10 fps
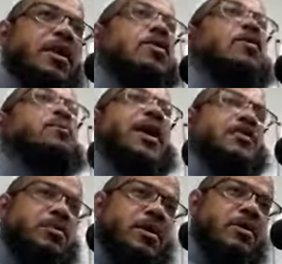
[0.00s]
you come
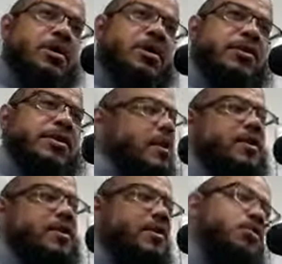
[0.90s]
back to America,
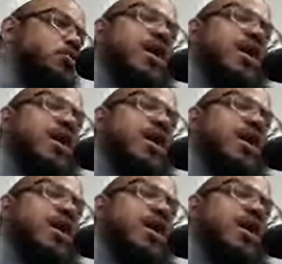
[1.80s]
that you